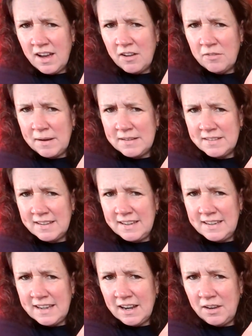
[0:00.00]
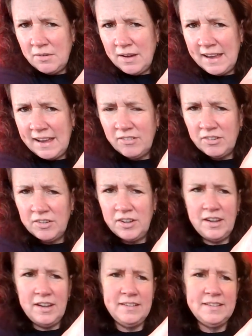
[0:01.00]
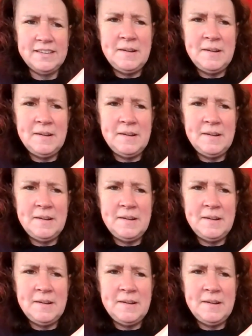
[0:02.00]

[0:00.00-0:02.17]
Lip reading: I've painted a yellow hair on her.